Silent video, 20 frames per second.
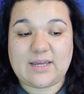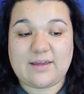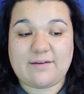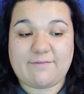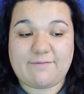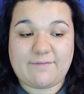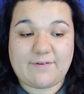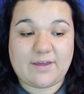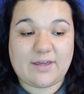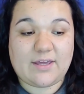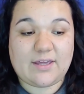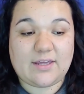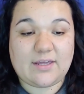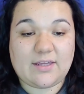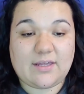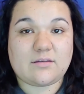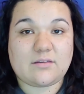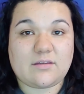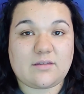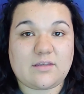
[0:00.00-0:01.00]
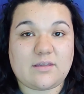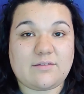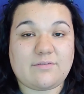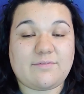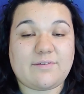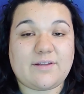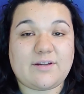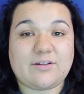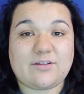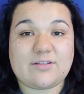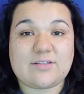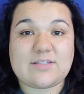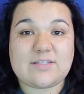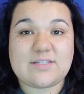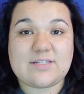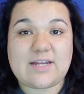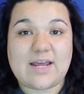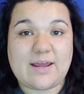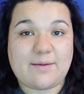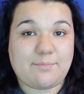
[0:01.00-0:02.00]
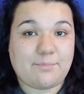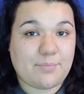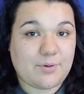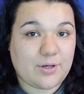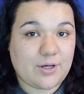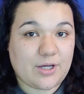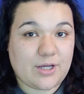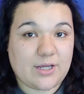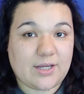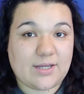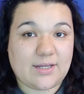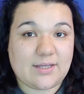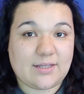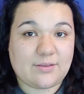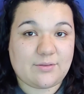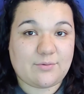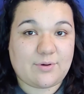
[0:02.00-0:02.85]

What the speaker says: if it'll stay put